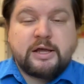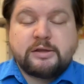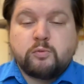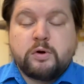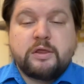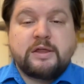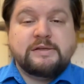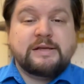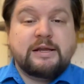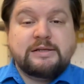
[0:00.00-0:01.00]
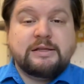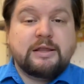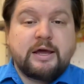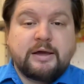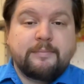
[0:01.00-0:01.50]
Like one of the things that I did
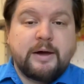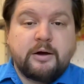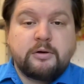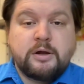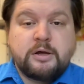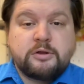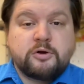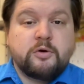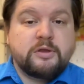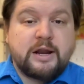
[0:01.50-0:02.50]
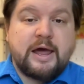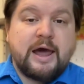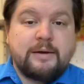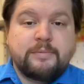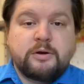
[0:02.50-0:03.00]
like about the career that I
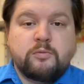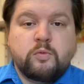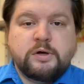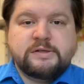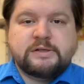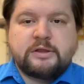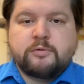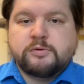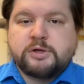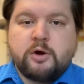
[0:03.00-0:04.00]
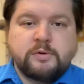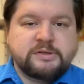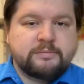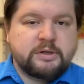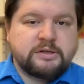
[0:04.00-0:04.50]
had been in was that there was always
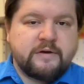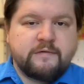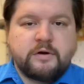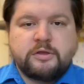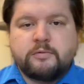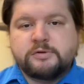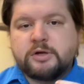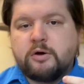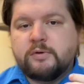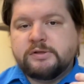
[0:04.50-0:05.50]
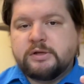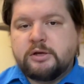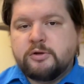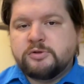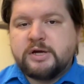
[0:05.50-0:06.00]
something different. There was always a
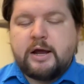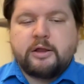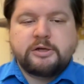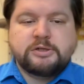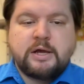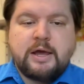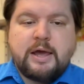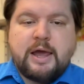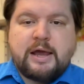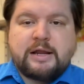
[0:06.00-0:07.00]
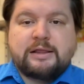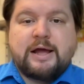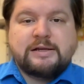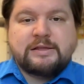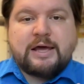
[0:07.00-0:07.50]
new challenge, and I
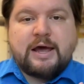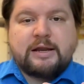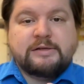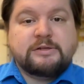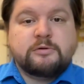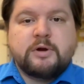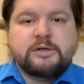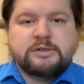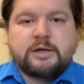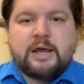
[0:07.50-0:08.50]
liked that exhilaration.